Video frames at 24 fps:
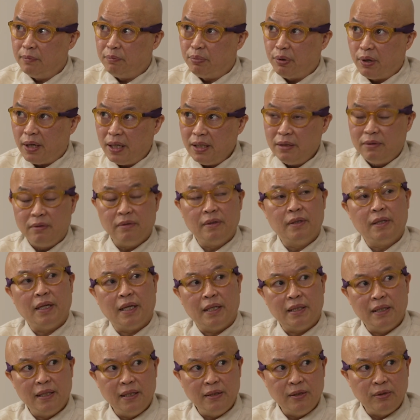prior to
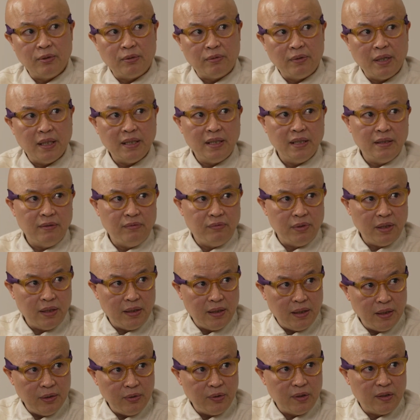that, he's already
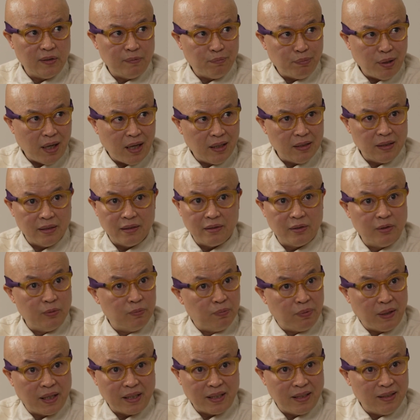reduced the palette to
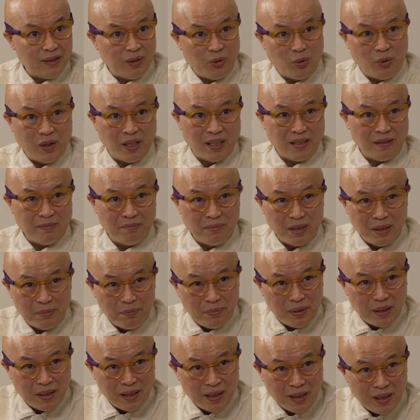black and white,
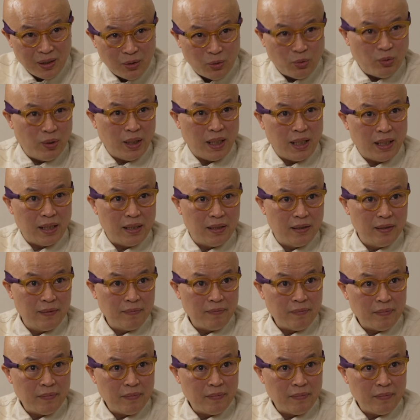maybe red,